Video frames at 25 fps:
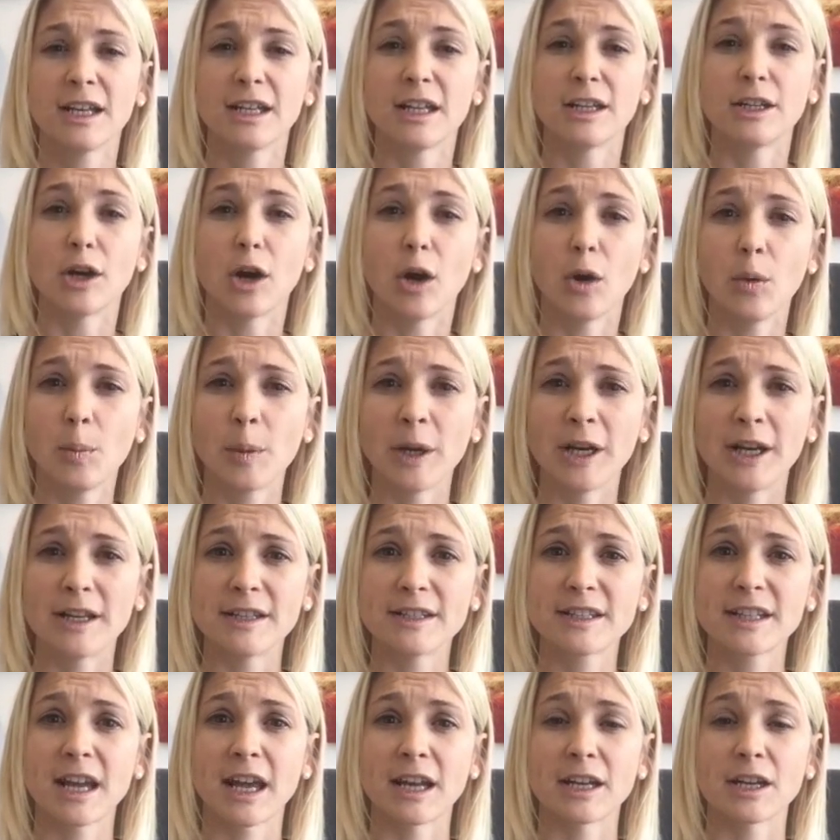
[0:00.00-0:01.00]
that
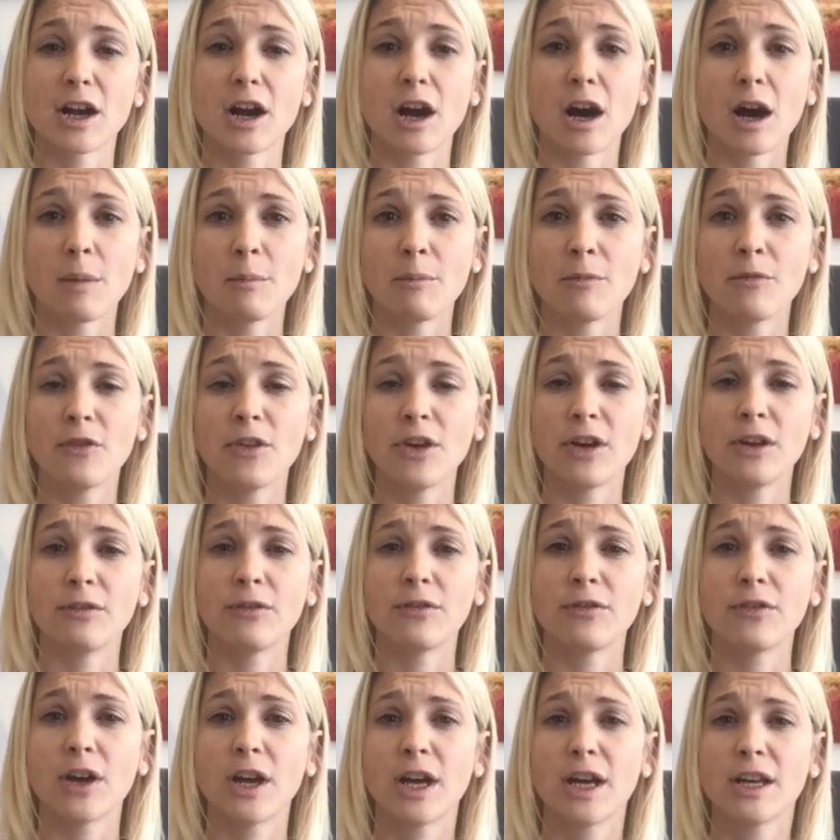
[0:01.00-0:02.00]
openness can come
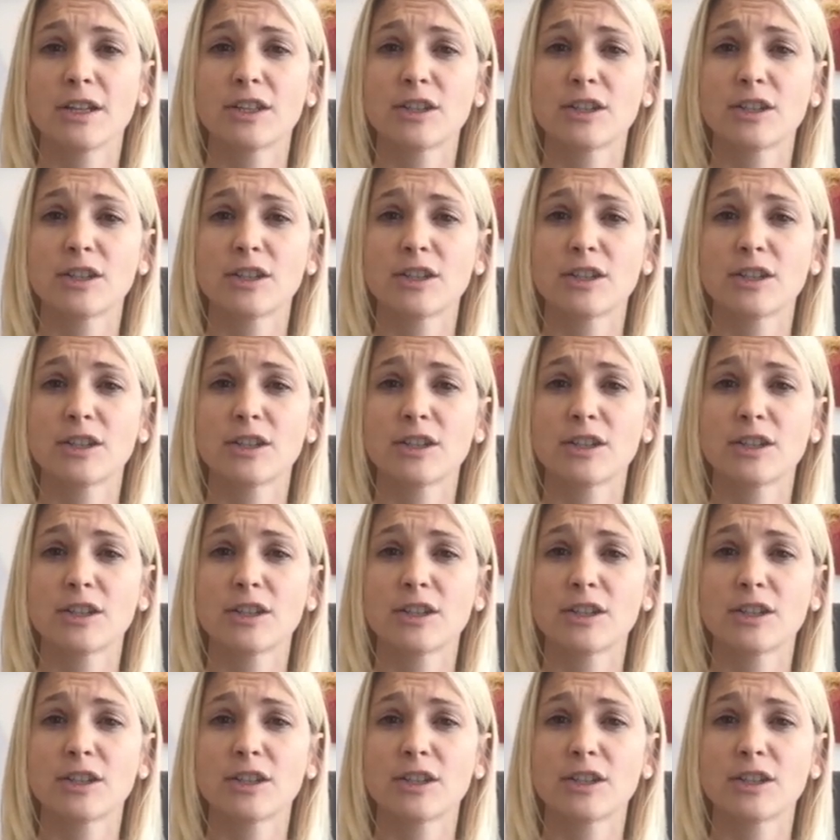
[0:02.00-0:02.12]
with